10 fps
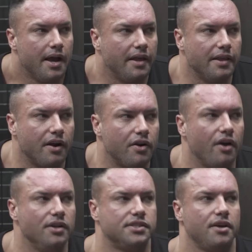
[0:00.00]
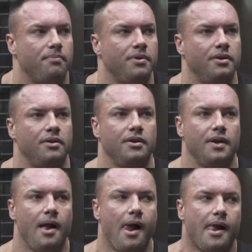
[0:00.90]
And then I noticed that
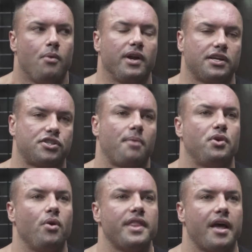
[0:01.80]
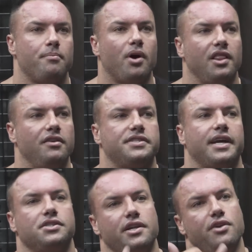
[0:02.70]
when I stopped doing that, my lifts
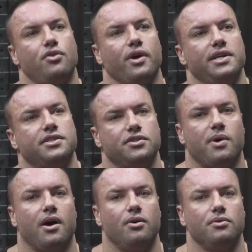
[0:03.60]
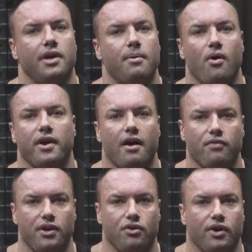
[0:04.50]
actually increased as well, and my
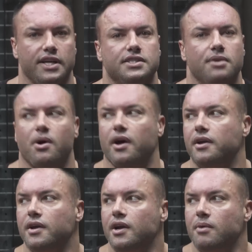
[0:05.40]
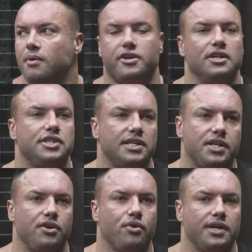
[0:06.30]
recovery increased, and my digestion
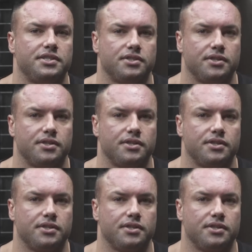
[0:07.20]
increased.